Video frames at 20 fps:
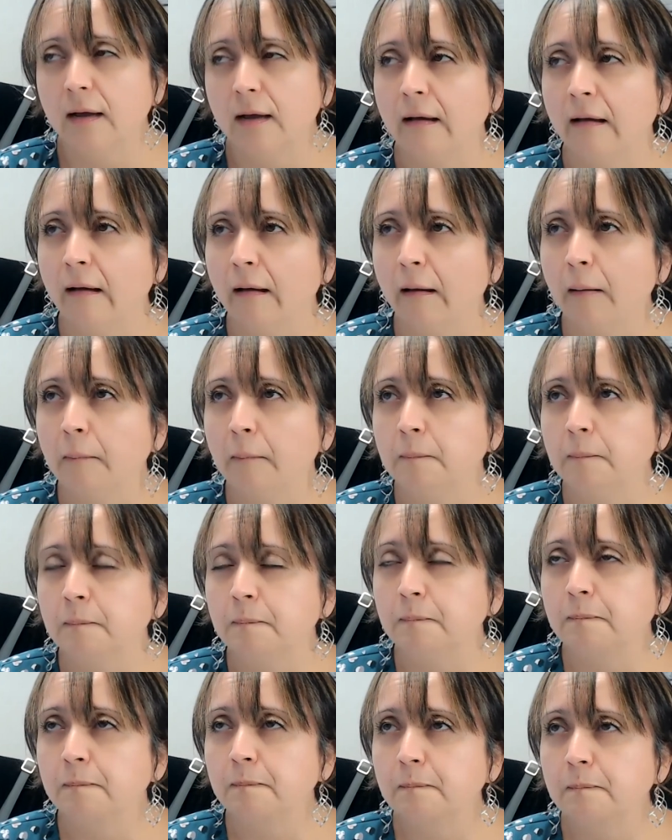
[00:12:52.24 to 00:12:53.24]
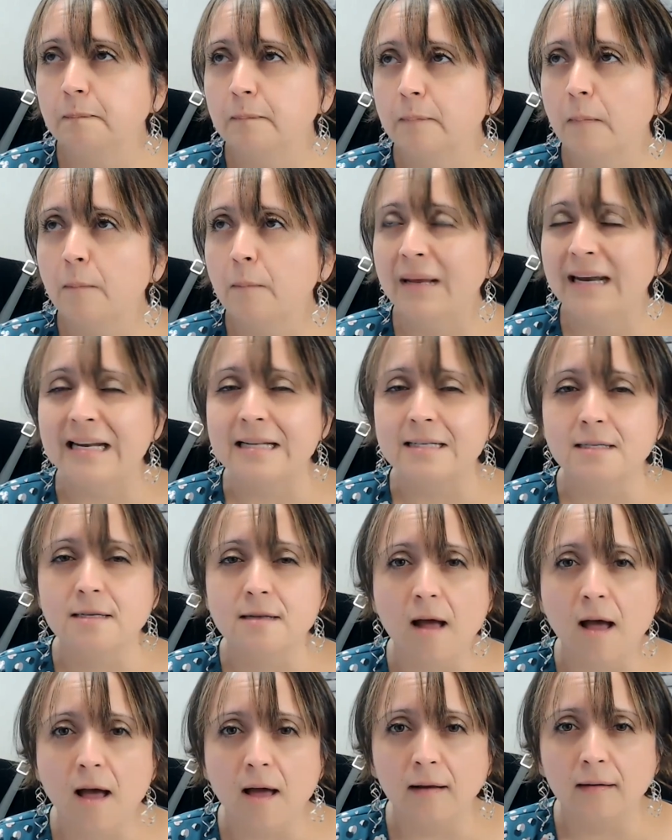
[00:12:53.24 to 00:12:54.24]
but it's
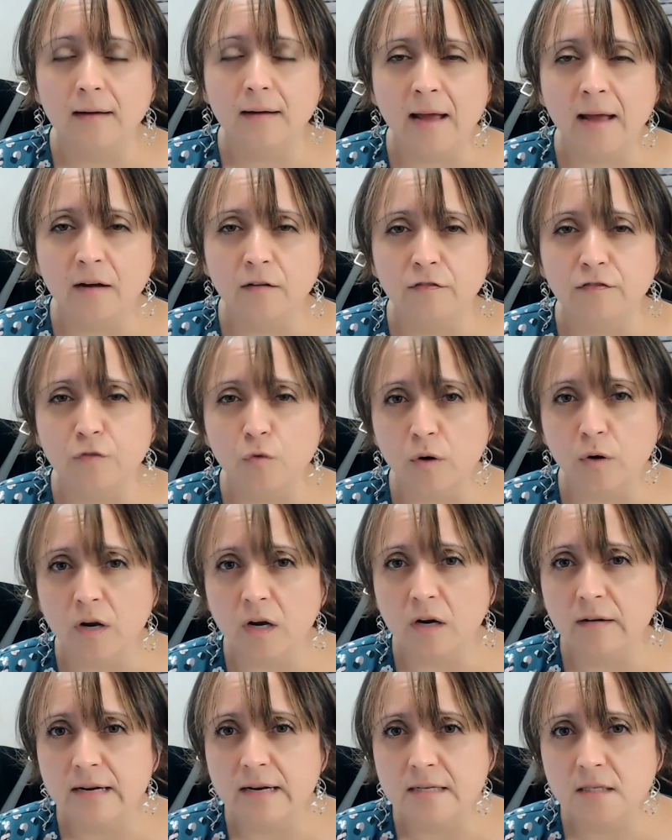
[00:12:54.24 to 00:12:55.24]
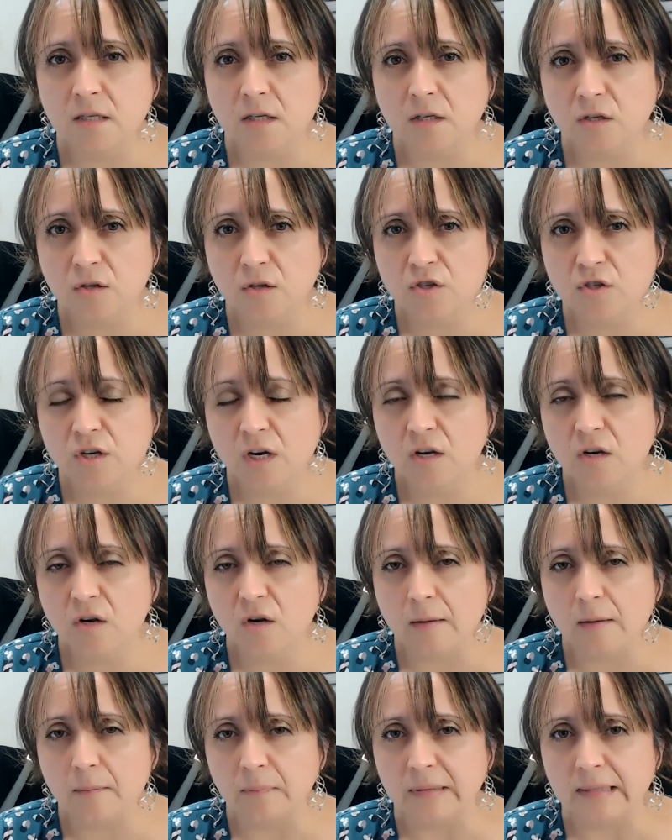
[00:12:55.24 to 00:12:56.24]
not at a four-year institution. You
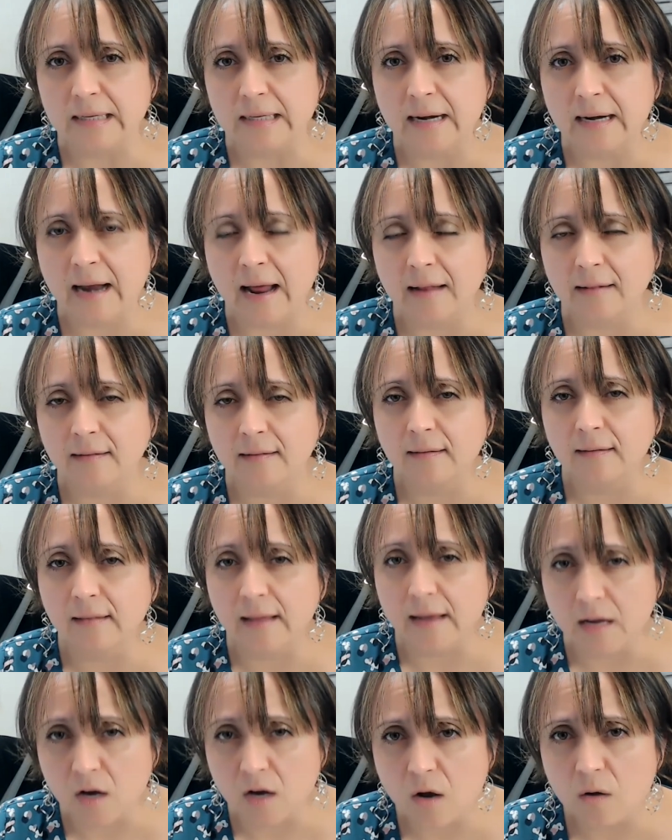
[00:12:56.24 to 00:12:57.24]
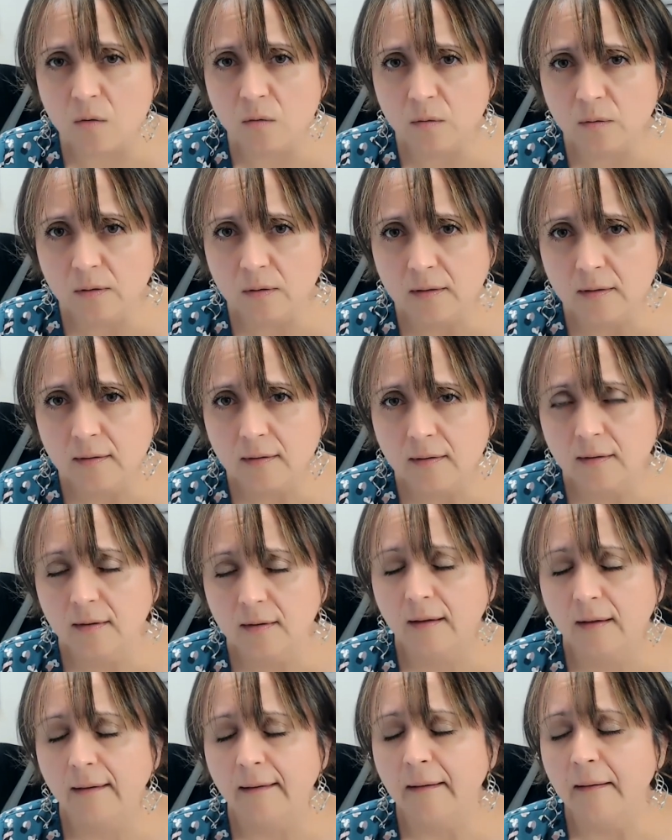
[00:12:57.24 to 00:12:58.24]
complete it at LACO,
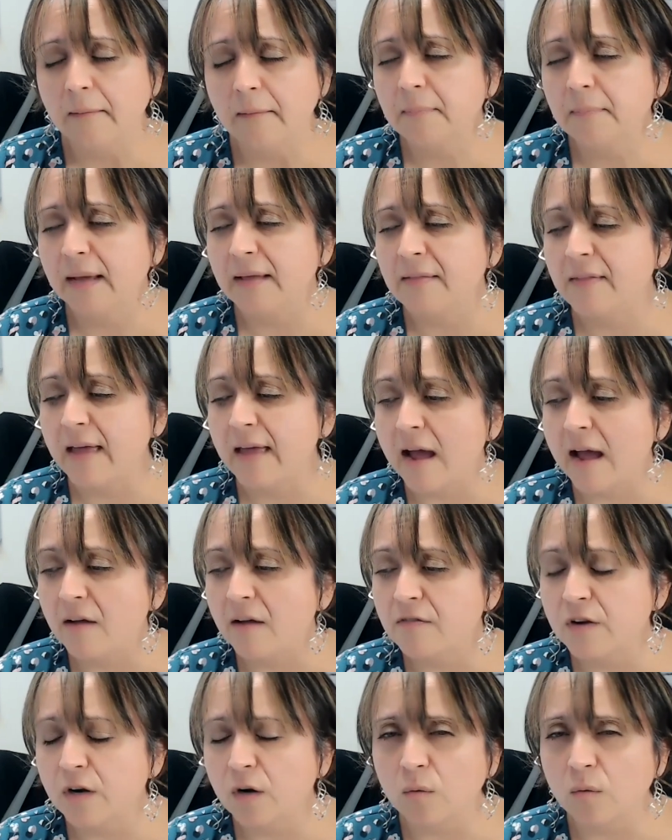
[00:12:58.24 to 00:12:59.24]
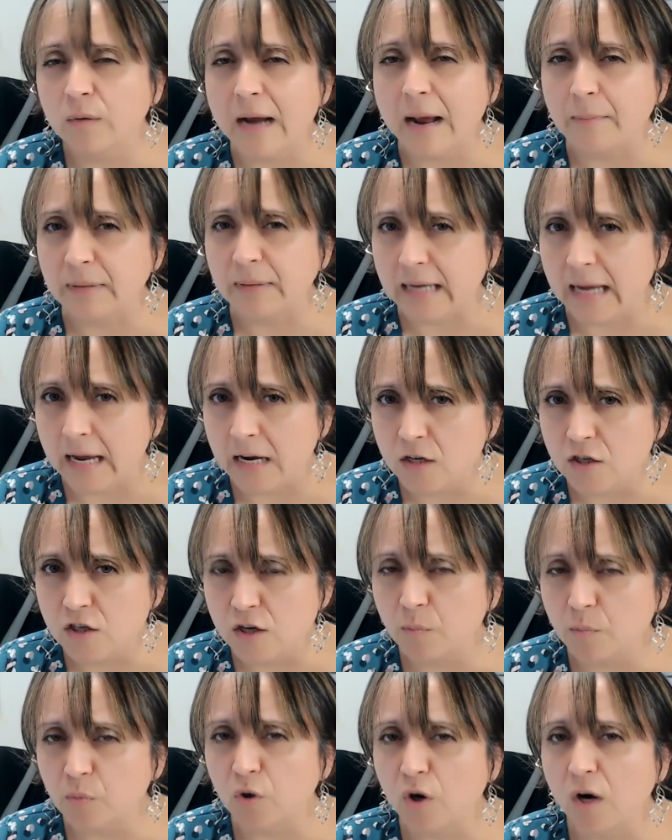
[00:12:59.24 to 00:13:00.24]
and they have their own
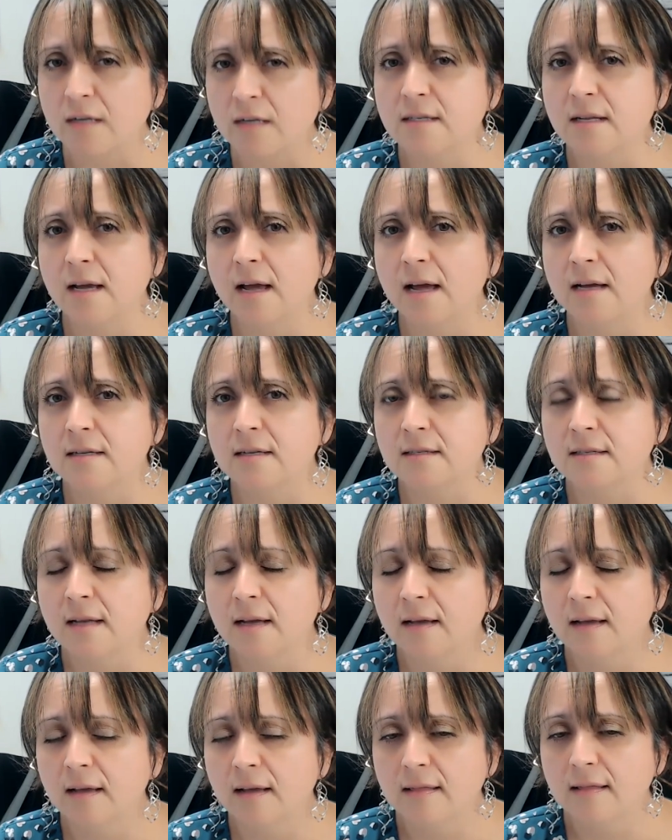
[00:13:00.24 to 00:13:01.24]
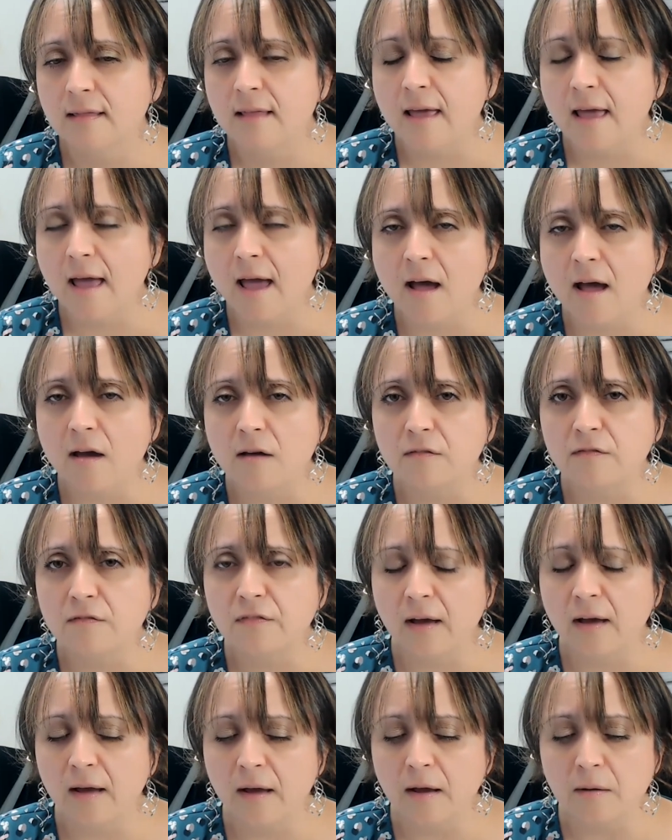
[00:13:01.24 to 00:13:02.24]
application process. They have
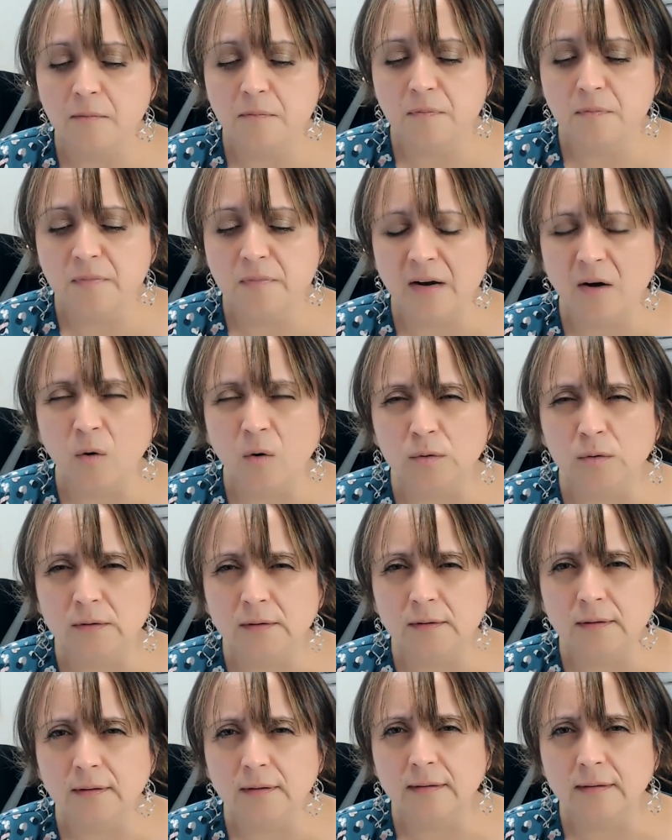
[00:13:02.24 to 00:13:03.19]
their own